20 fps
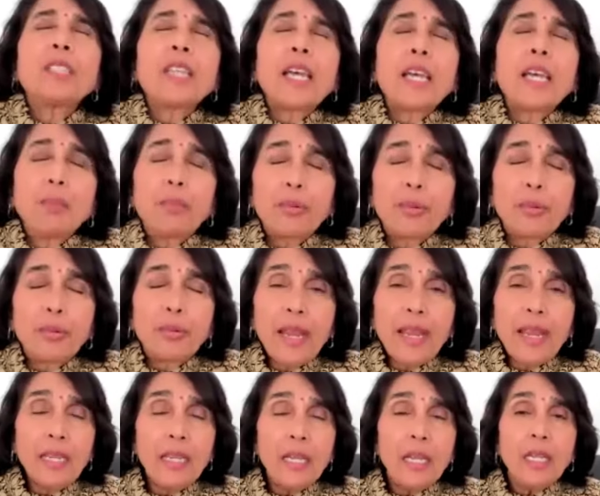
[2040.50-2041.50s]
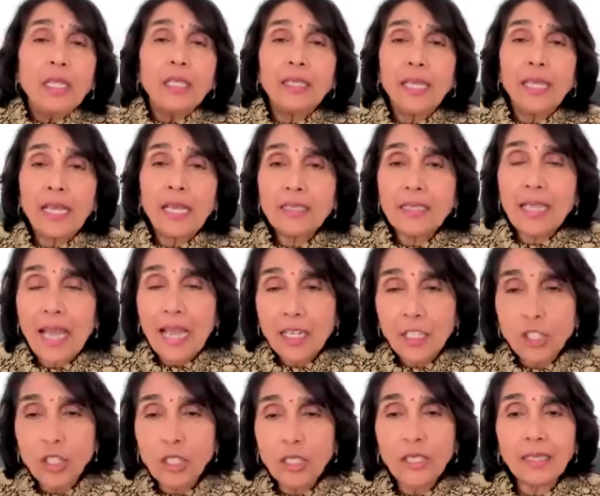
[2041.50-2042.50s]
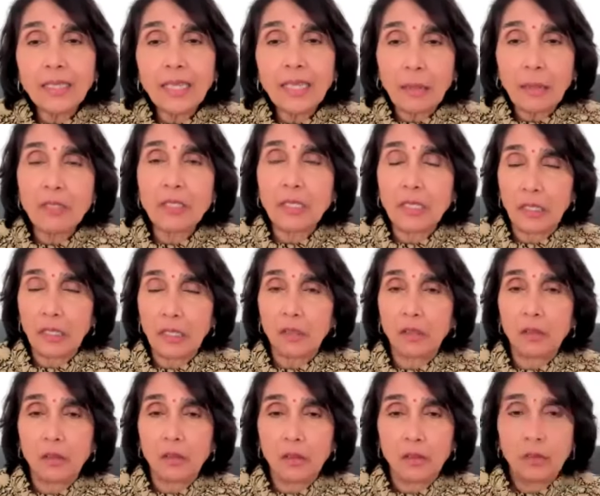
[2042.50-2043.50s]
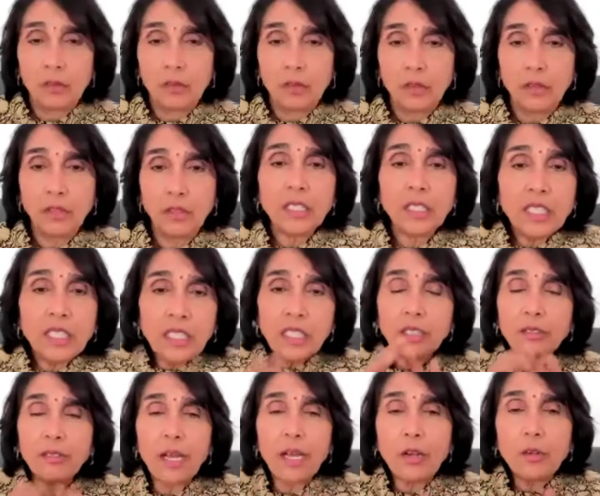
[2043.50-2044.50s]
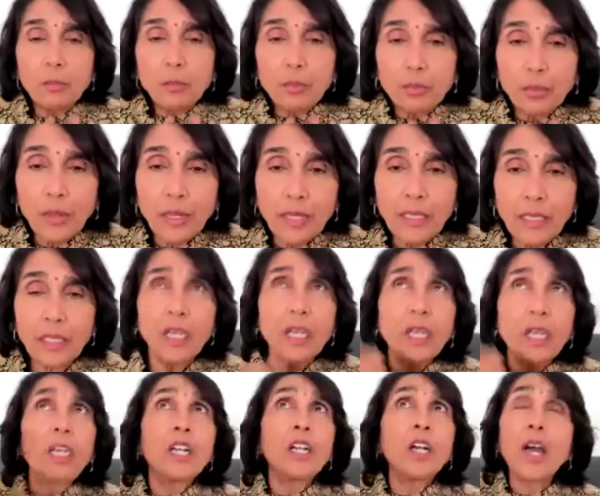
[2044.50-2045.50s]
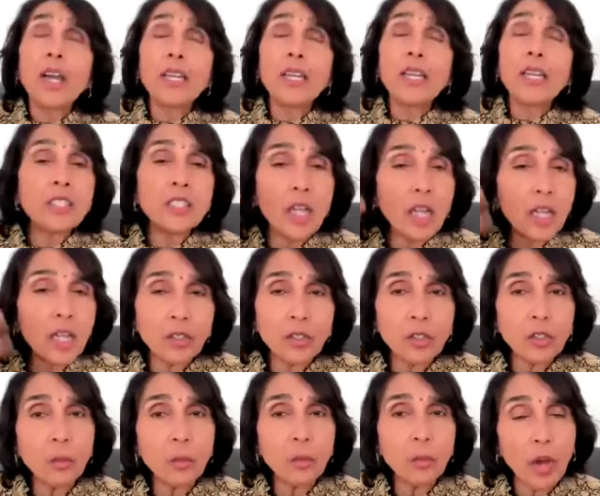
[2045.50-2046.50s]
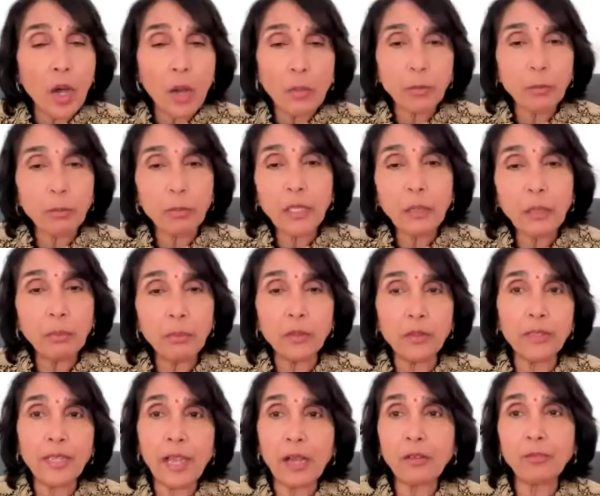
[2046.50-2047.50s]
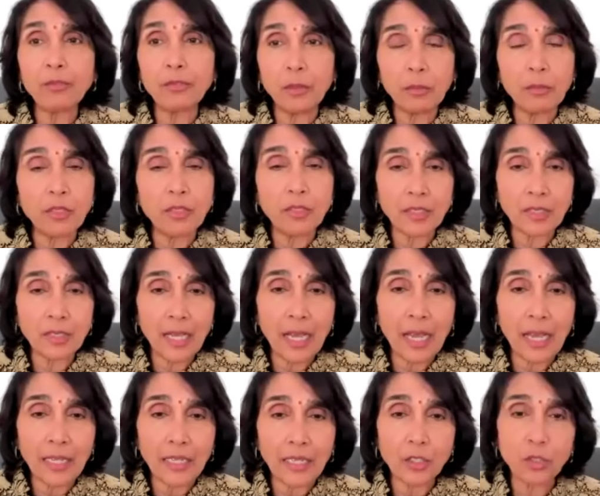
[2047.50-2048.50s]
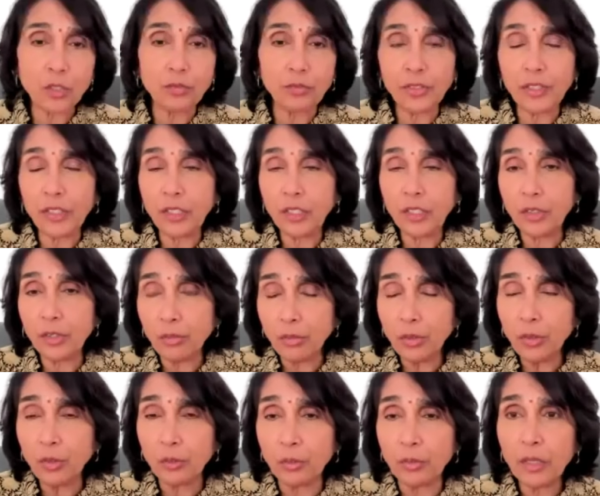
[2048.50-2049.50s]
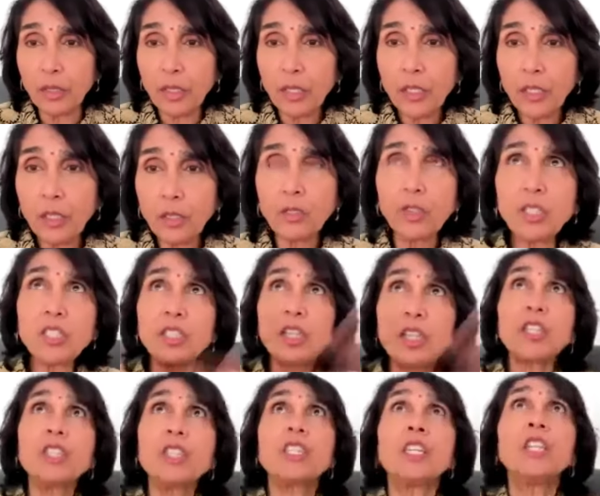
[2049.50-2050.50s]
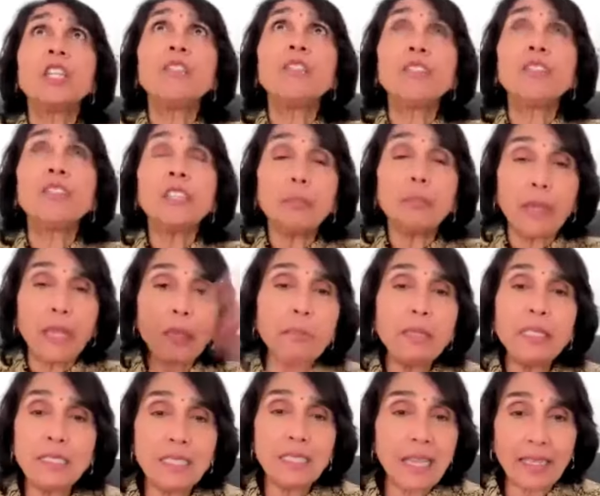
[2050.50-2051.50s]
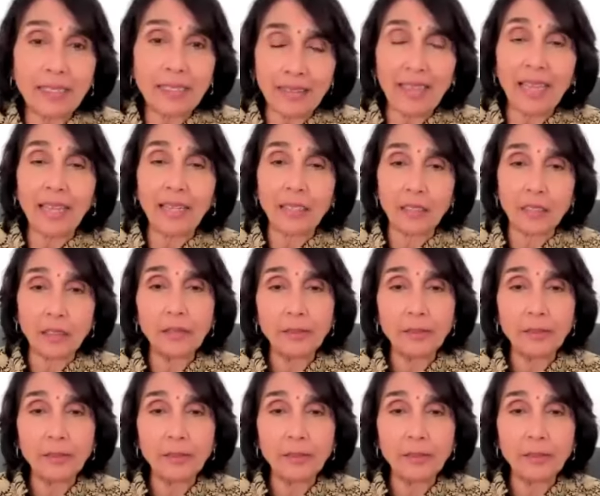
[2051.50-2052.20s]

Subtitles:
I pray. That's actually tamasic, sitting around praying. God is not going to pop people down from the sky to fill your room. You know, he's not delivering babies like that.